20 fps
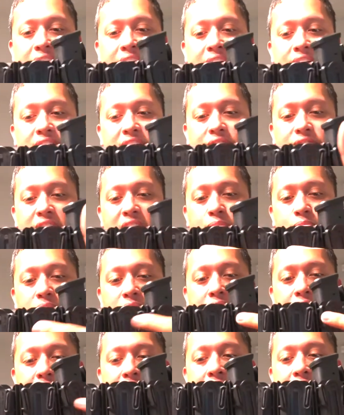And then I've got
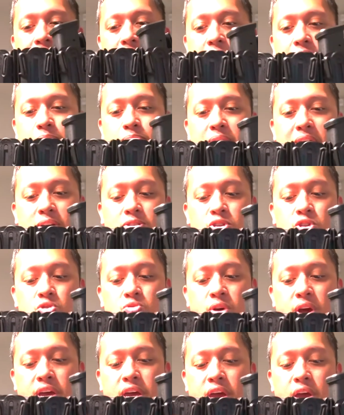my handgun pouches
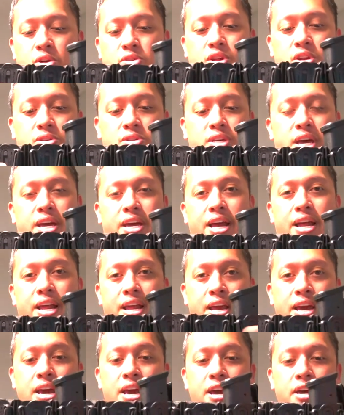right here that'll take
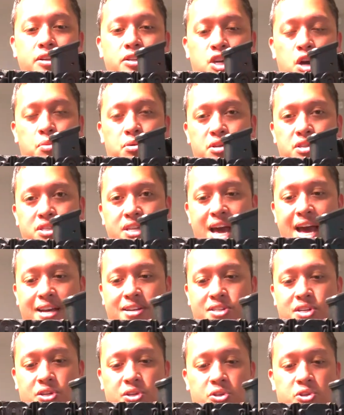any double stack,
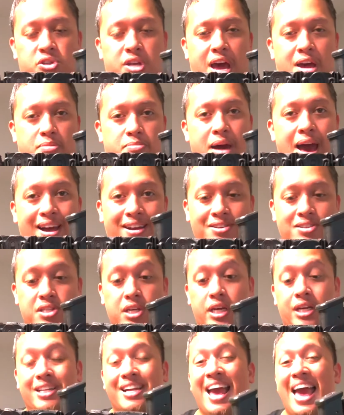single stack
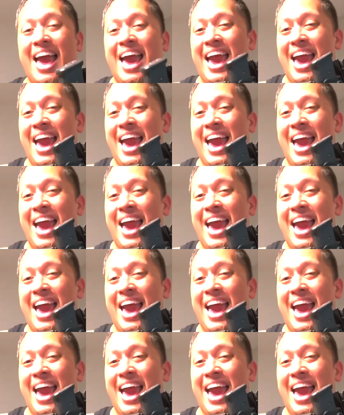magazine.